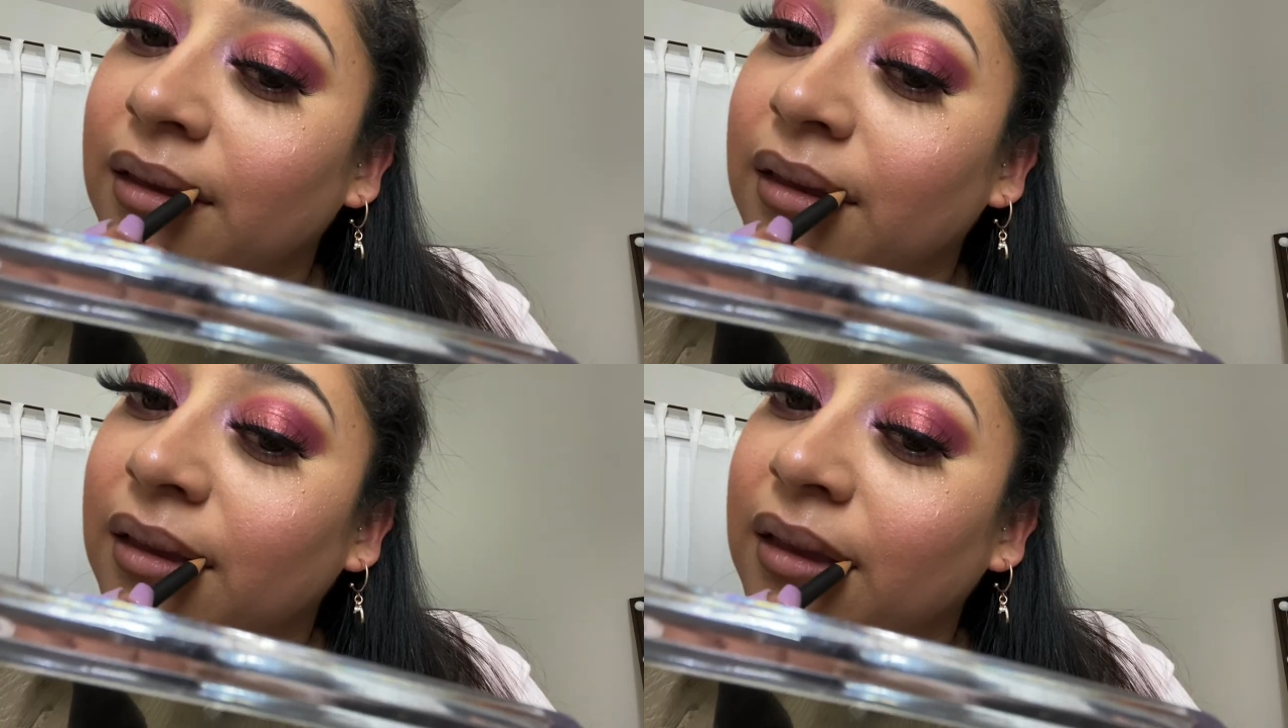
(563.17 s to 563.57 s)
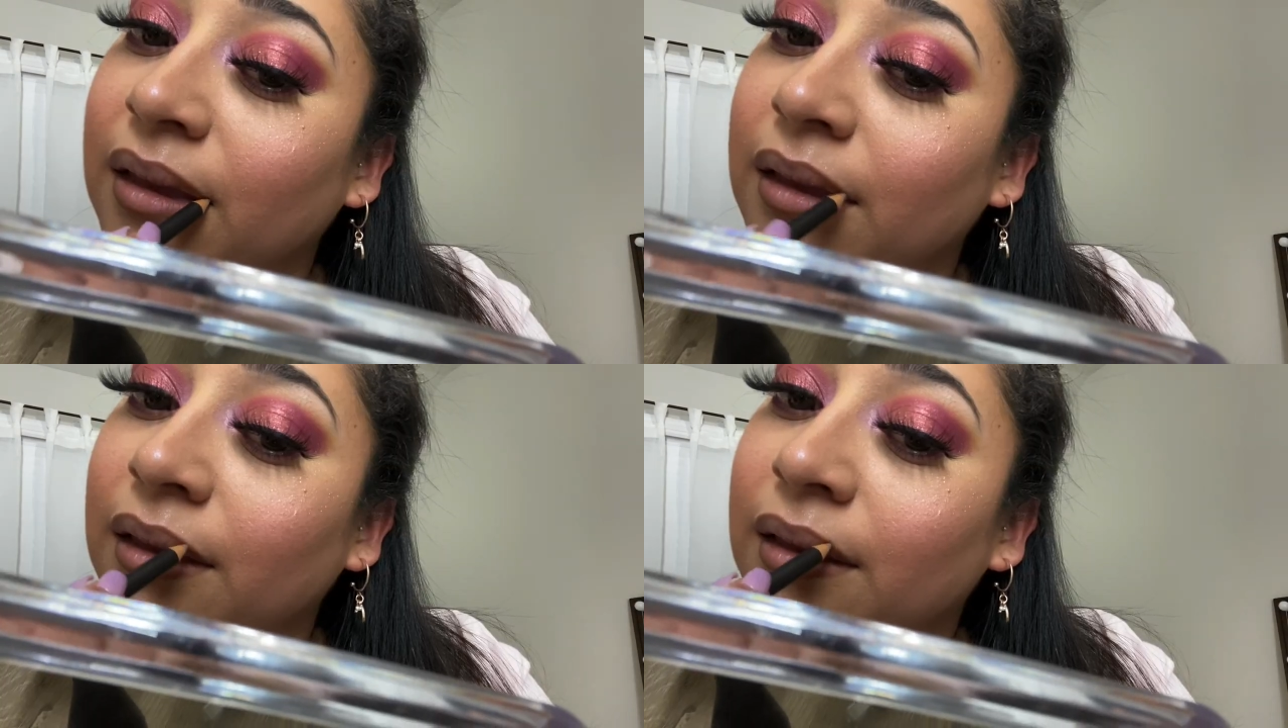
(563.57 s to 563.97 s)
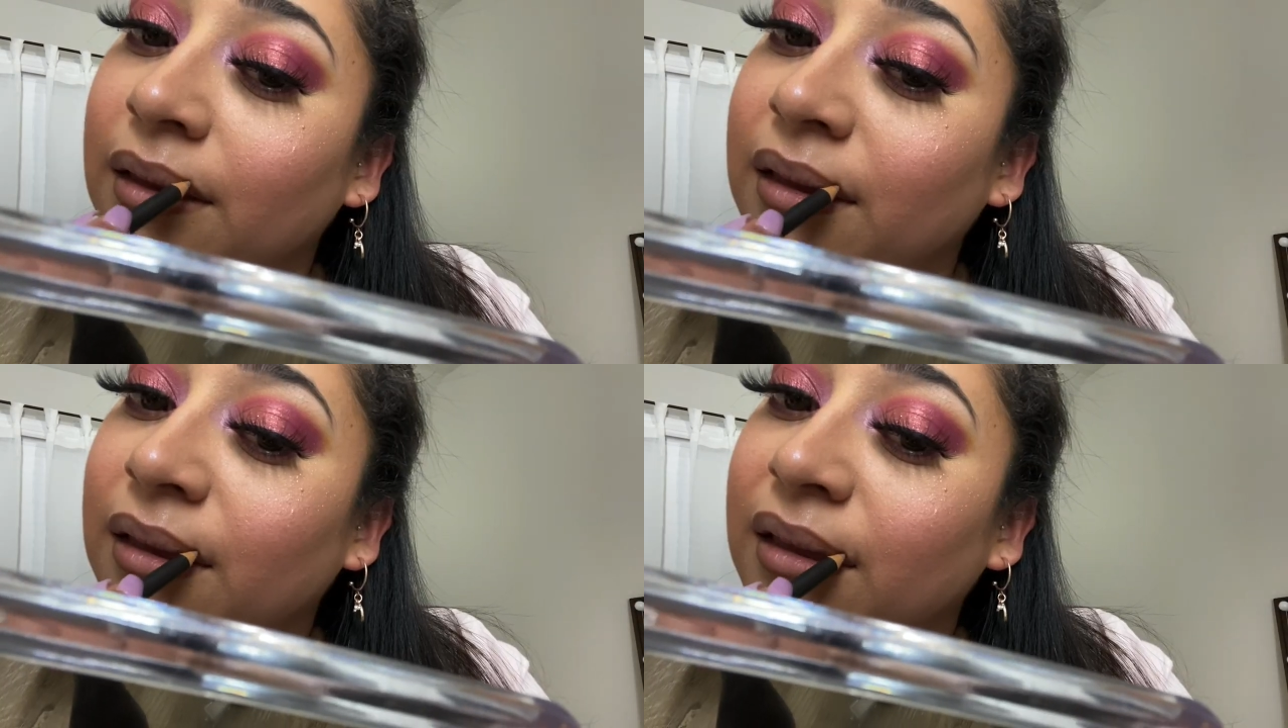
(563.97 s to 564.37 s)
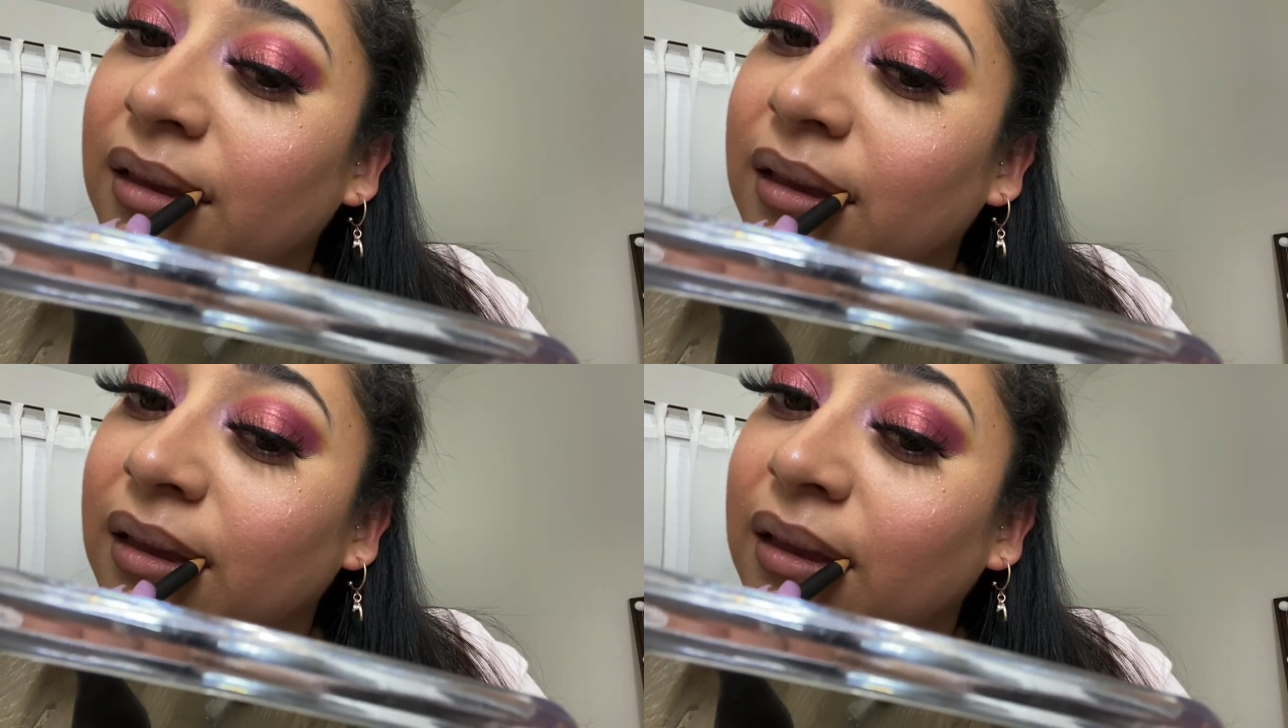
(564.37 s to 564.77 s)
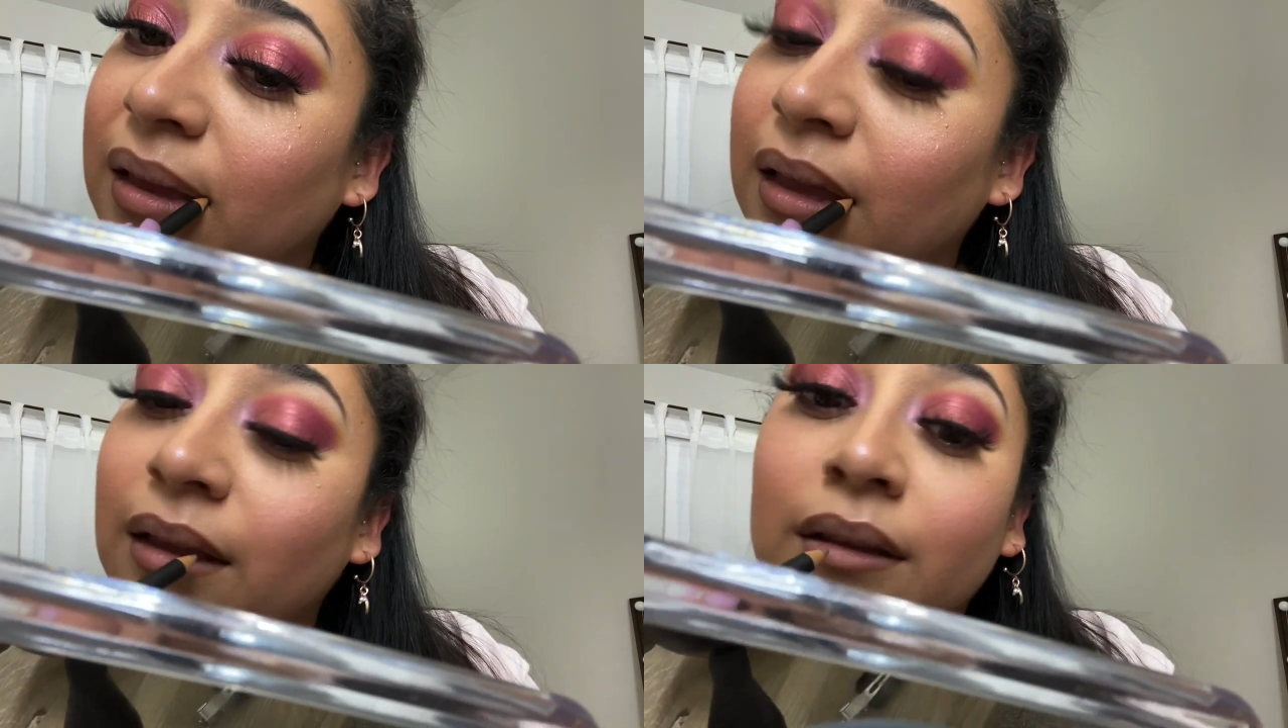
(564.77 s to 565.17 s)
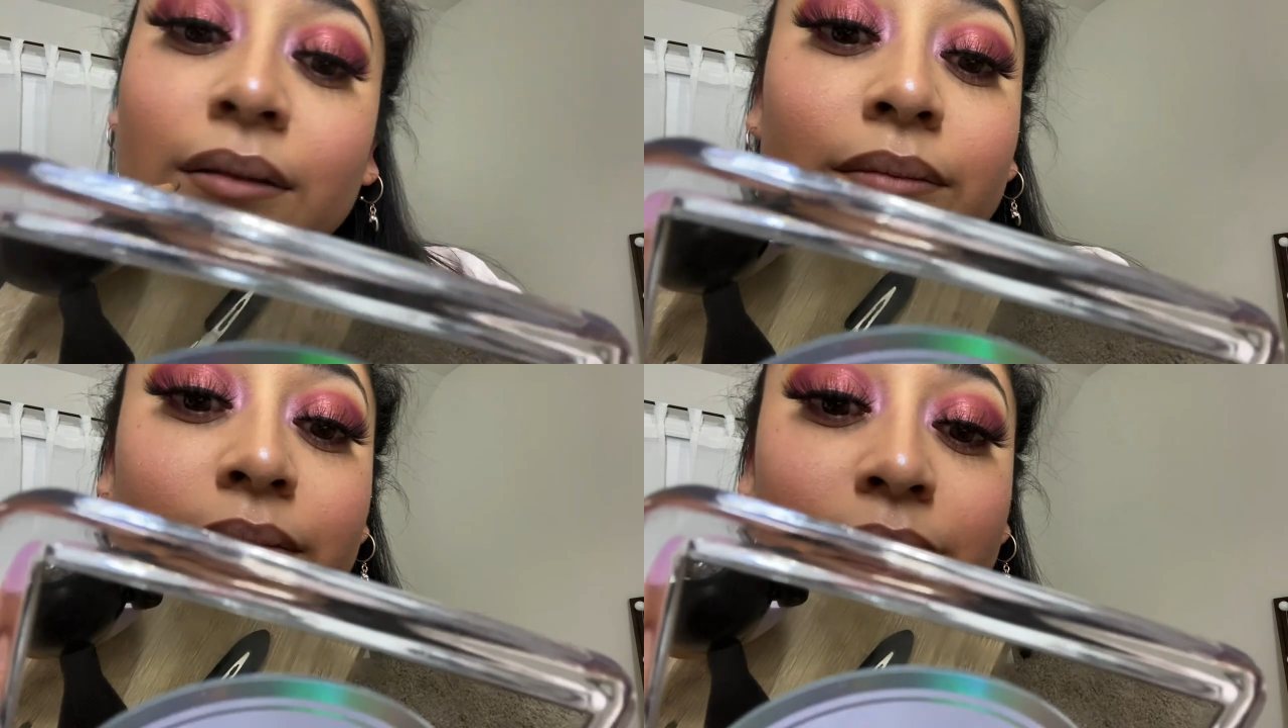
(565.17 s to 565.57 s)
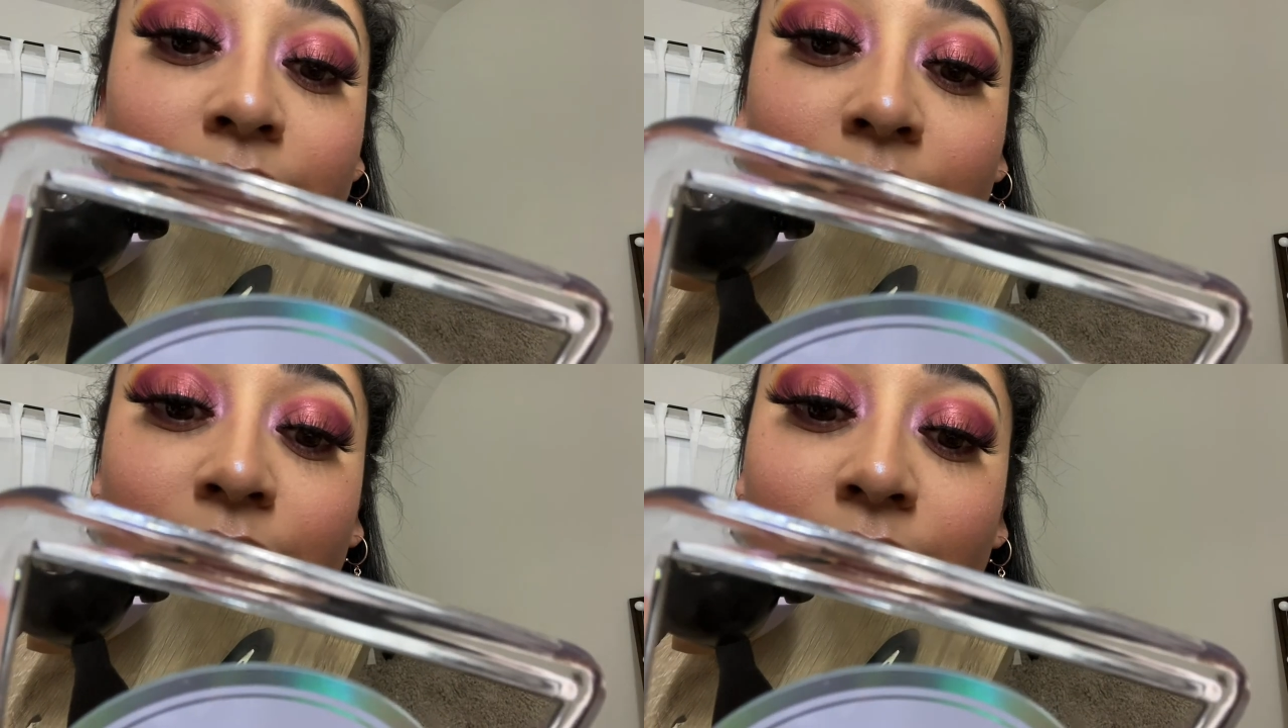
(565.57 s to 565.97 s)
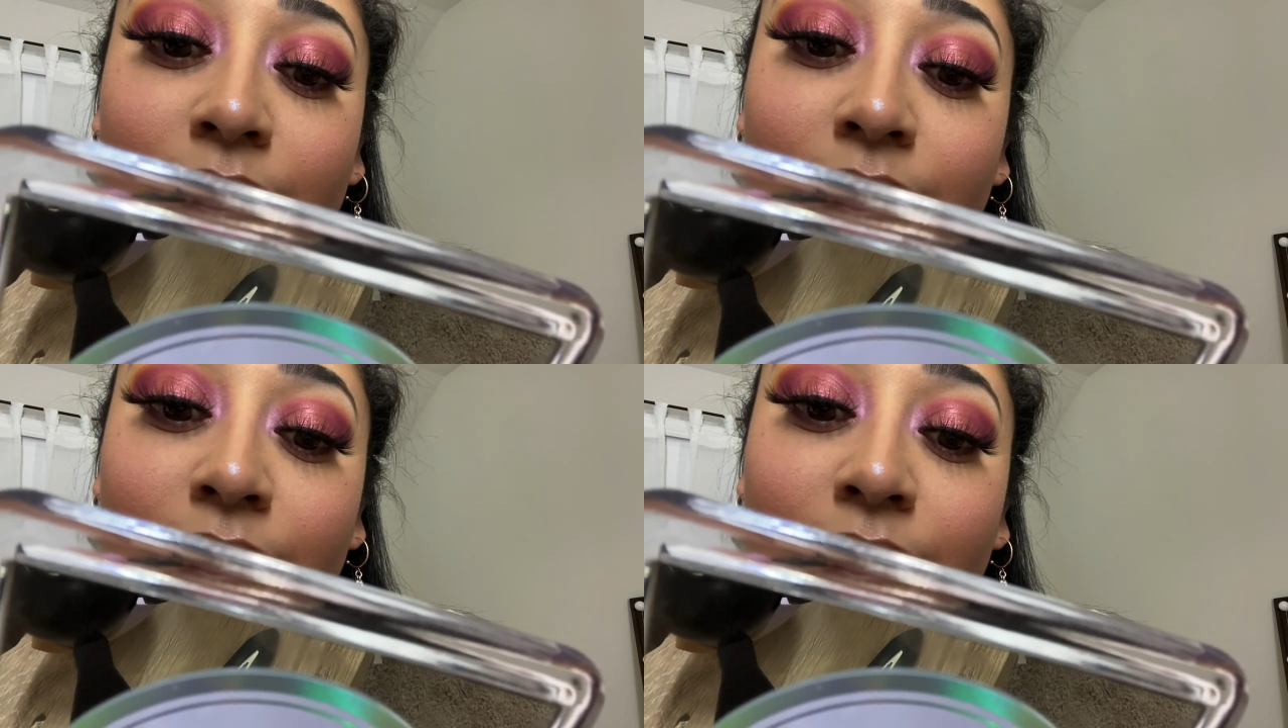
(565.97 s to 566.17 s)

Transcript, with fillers: Cosmetics in the shade Cork.